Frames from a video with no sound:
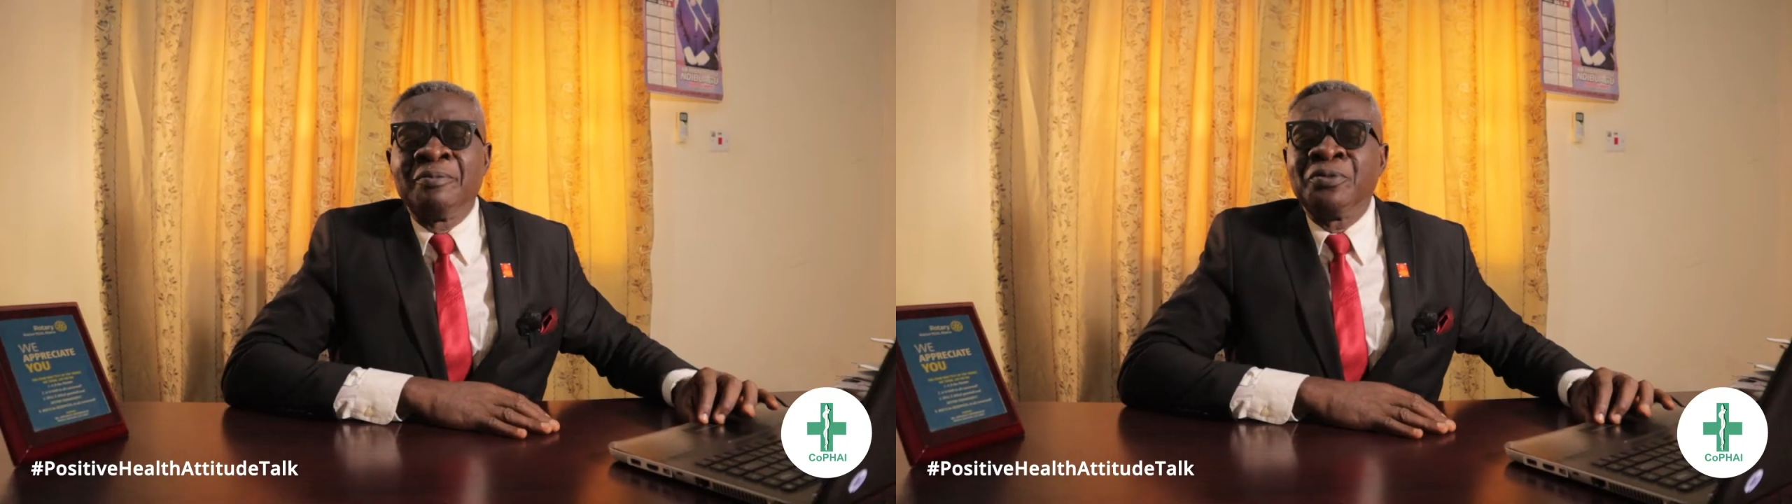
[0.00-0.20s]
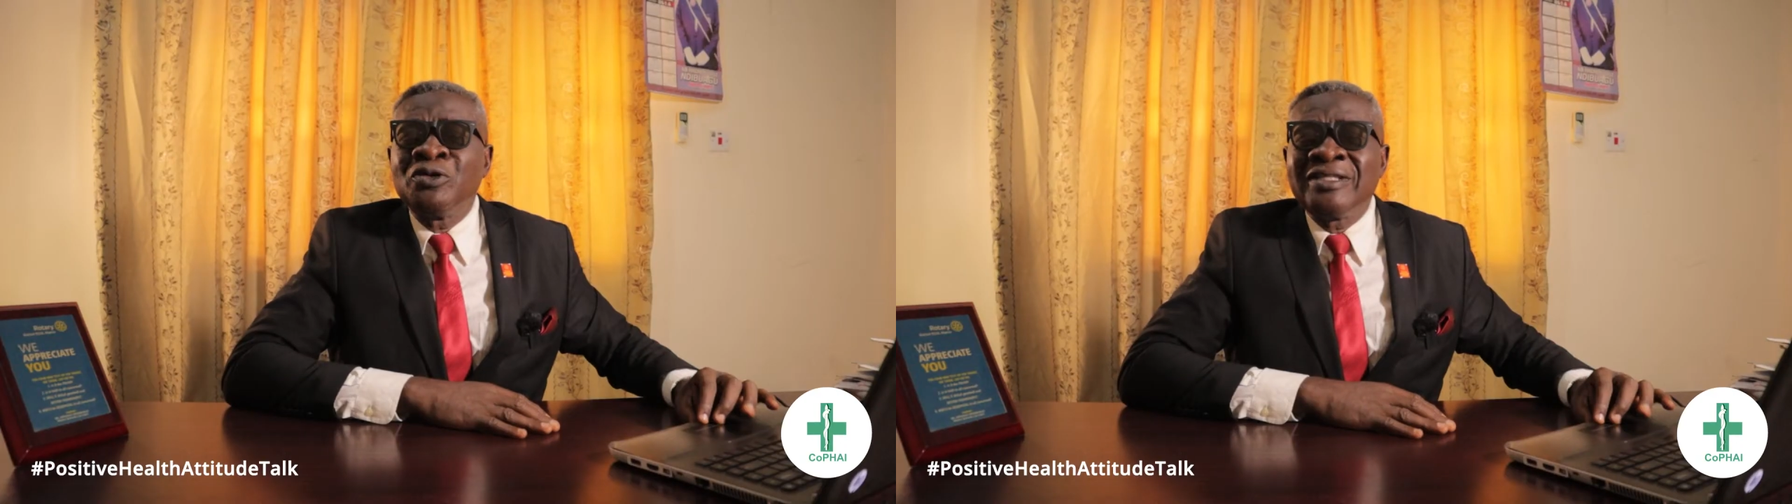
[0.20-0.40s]

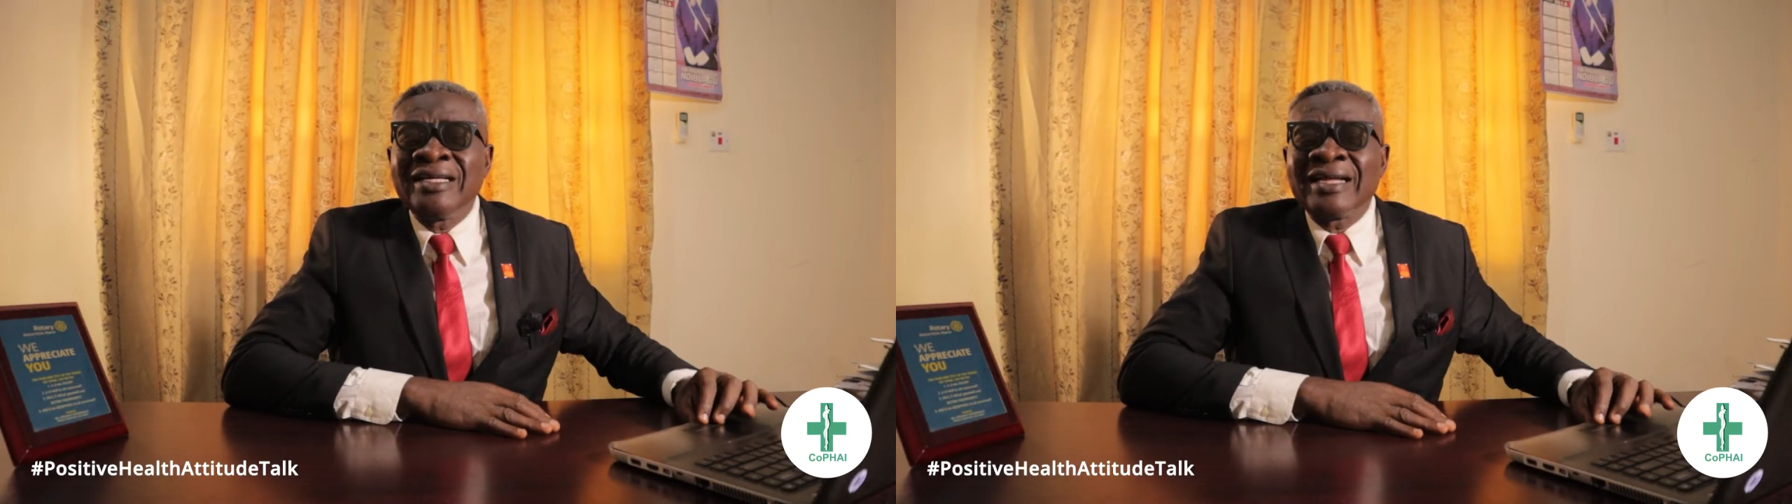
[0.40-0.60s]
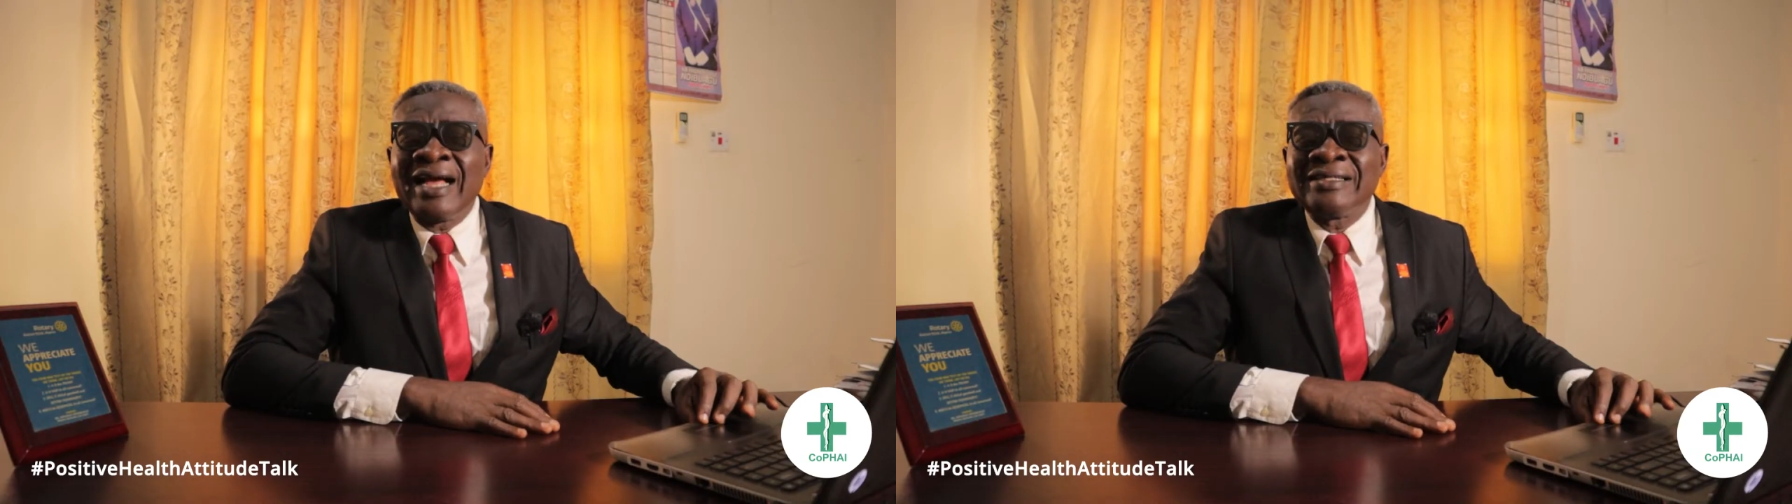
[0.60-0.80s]

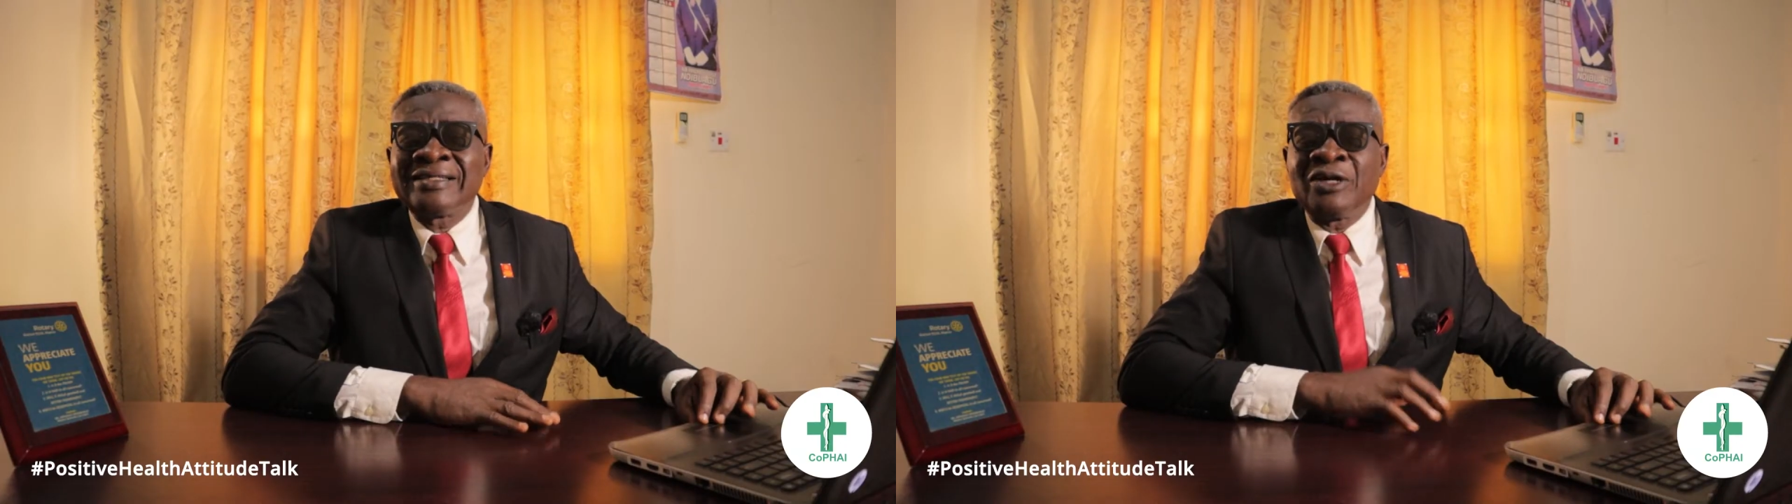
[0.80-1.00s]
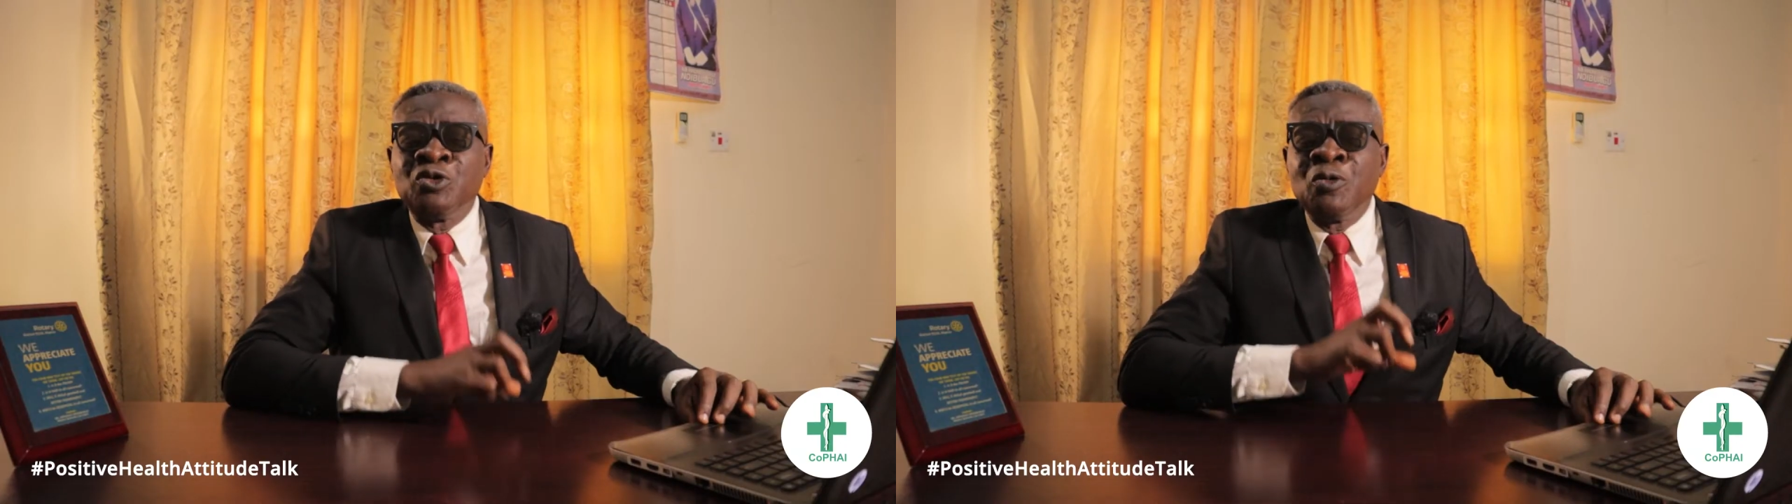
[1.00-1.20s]
Prostate
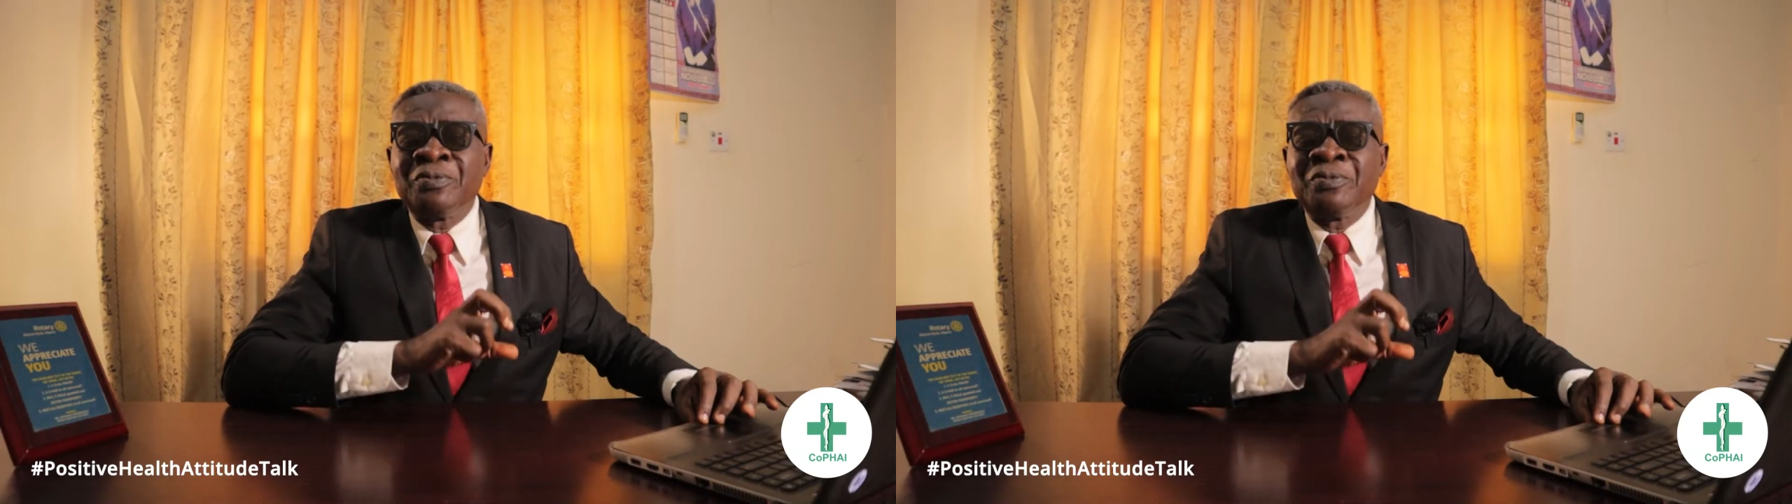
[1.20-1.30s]
cancer,